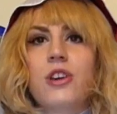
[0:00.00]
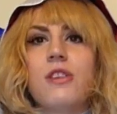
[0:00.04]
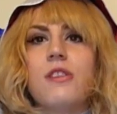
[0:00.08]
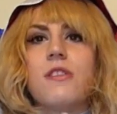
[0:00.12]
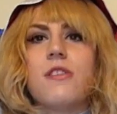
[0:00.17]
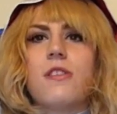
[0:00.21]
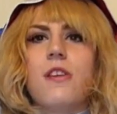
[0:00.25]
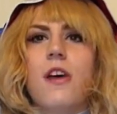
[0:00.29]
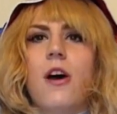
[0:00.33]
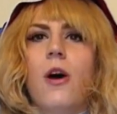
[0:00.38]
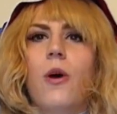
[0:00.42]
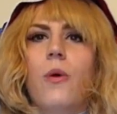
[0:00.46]

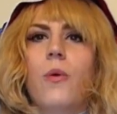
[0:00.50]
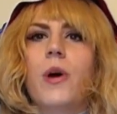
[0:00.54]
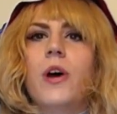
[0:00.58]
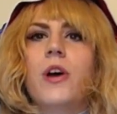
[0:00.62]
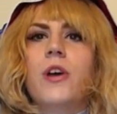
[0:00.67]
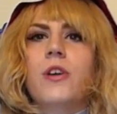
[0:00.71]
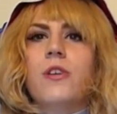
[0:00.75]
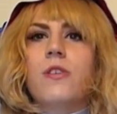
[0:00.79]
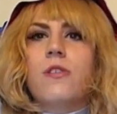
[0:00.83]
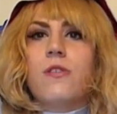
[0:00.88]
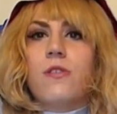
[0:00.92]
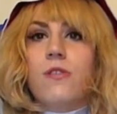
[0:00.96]
so
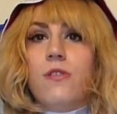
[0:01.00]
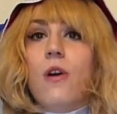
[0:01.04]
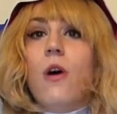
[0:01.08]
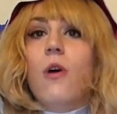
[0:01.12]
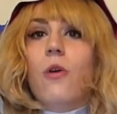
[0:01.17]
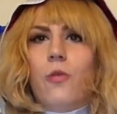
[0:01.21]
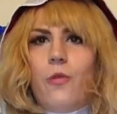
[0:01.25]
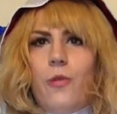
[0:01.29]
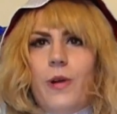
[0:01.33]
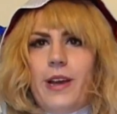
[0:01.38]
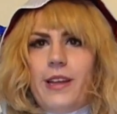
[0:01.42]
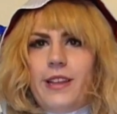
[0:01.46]

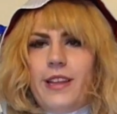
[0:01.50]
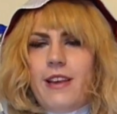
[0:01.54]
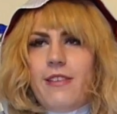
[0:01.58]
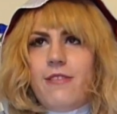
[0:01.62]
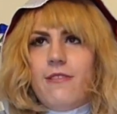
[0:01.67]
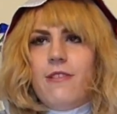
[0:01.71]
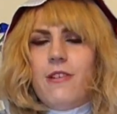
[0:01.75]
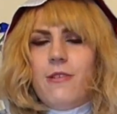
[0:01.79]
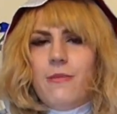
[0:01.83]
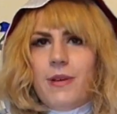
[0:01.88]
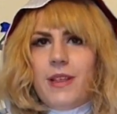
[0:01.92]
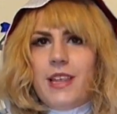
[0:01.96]
quickly,
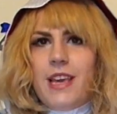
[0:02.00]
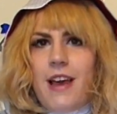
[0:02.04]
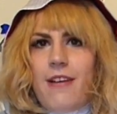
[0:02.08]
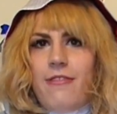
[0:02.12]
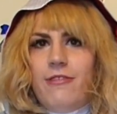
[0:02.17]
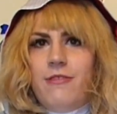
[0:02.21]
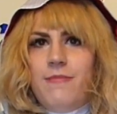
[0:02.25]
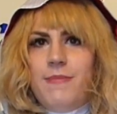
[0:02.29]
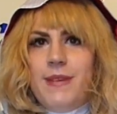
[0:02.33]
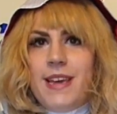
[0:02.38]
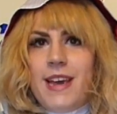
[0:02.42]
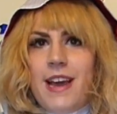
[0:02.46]
so you really
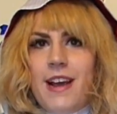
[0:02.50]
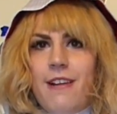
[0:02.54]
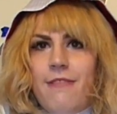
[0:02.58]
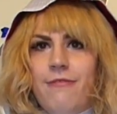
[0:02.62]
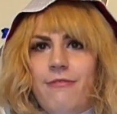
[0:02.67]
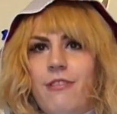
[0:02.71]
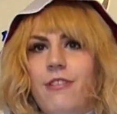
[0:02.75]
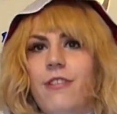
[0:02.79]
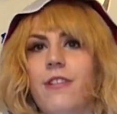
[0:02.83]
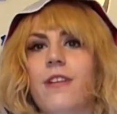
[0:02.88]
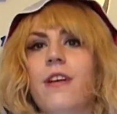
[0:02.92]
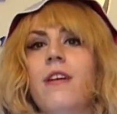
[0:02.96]
have to be
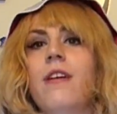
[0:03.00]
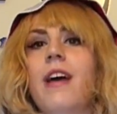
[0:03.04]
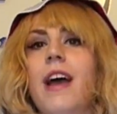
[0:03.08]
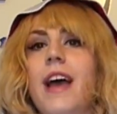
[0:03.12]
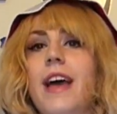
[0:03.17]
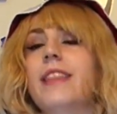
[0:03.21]
careful.